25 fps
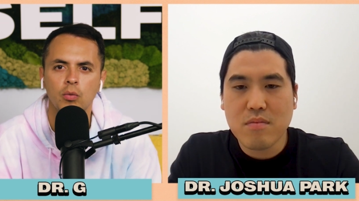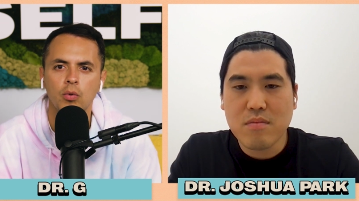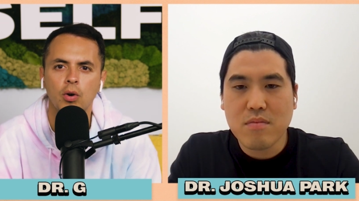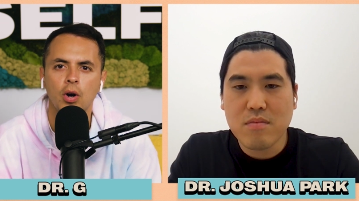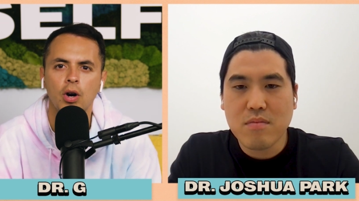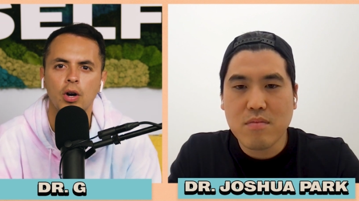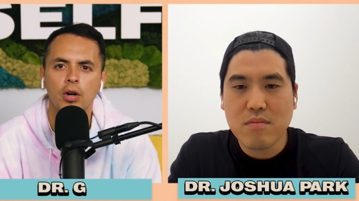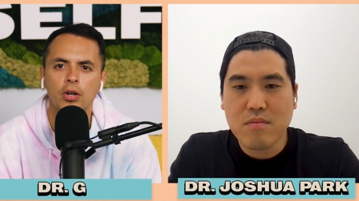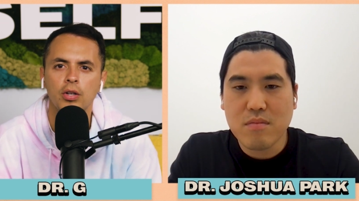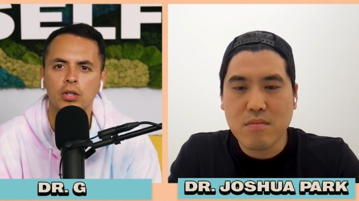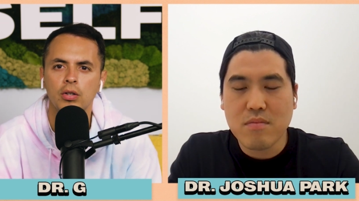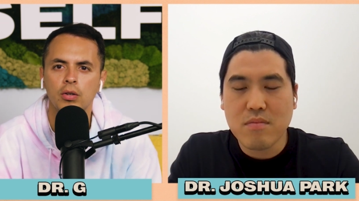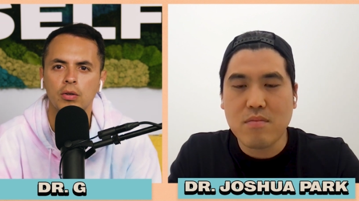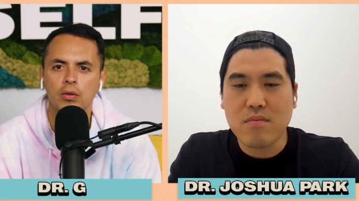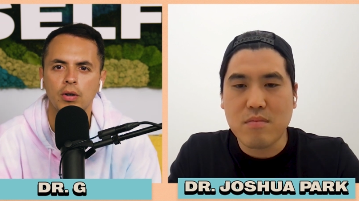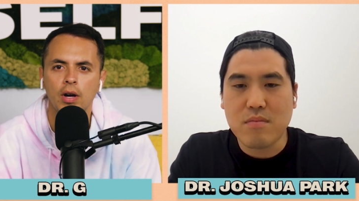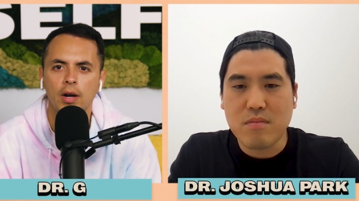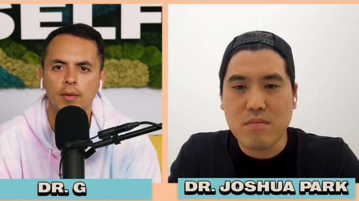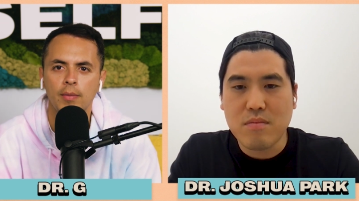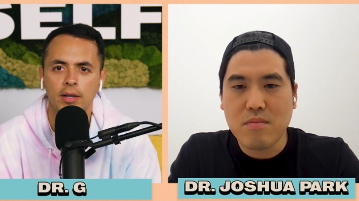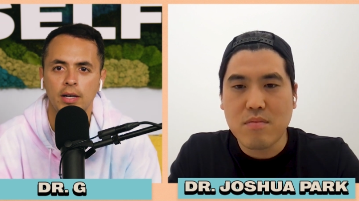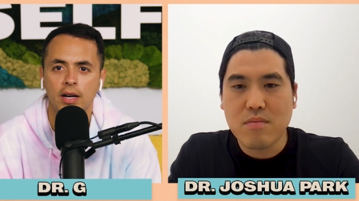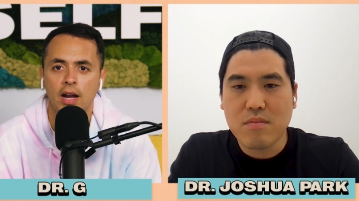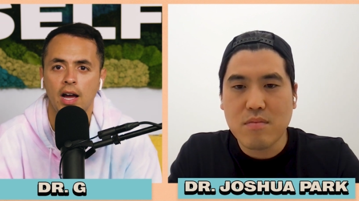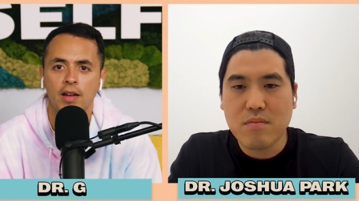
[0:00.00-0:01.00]
Speaker 1: are you? I
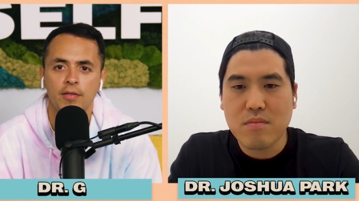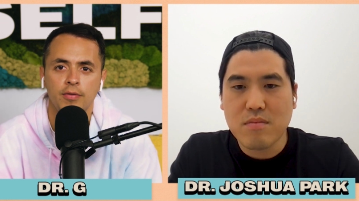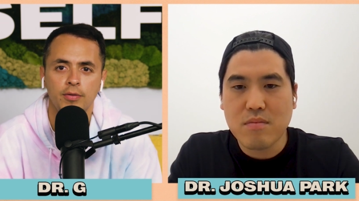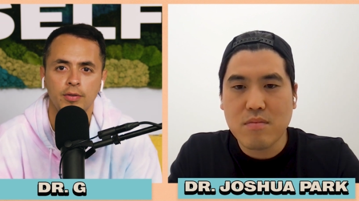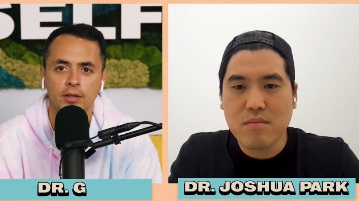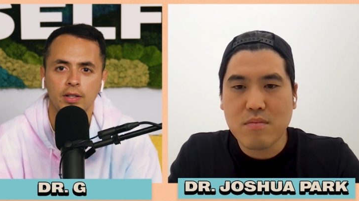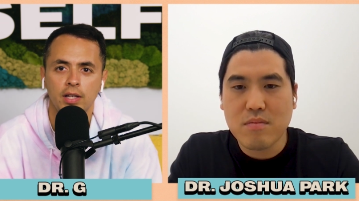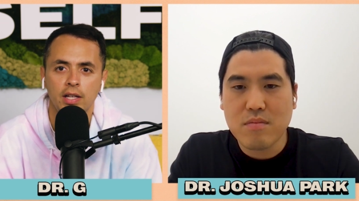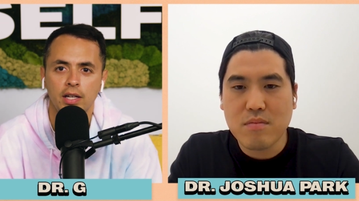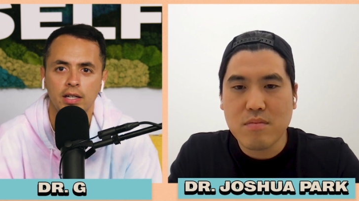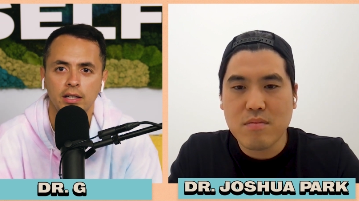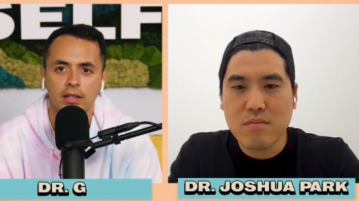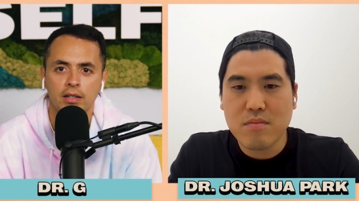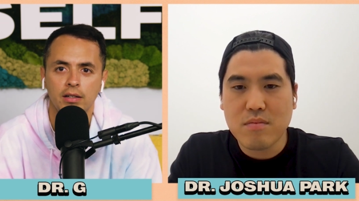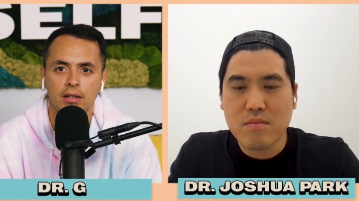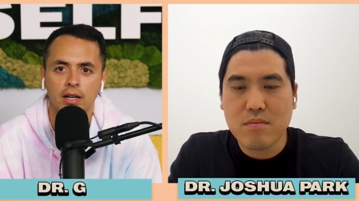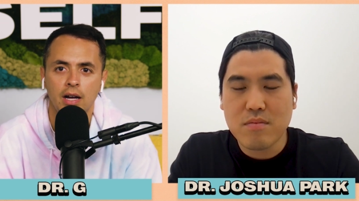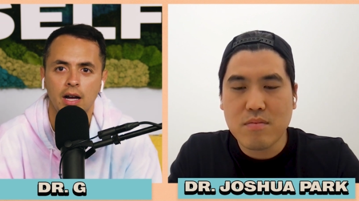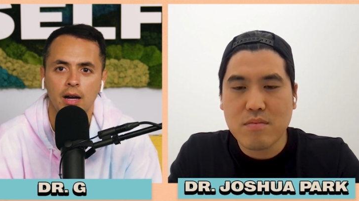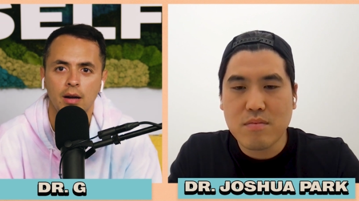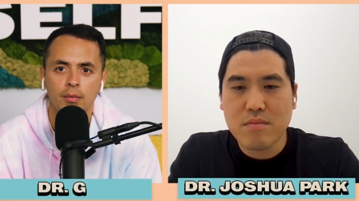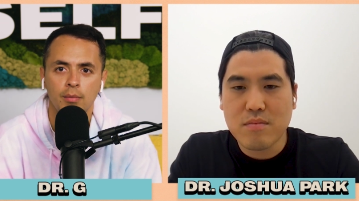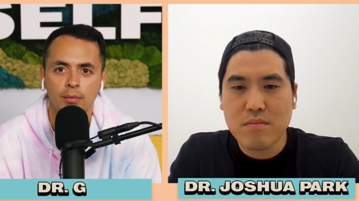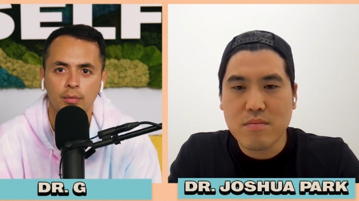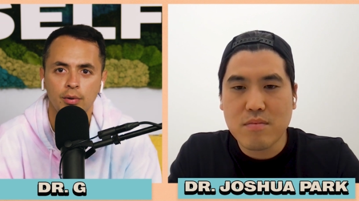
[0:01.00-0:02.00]
mean, I feel like
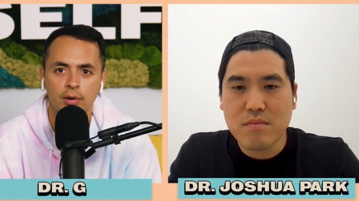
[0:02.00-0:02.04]
I'm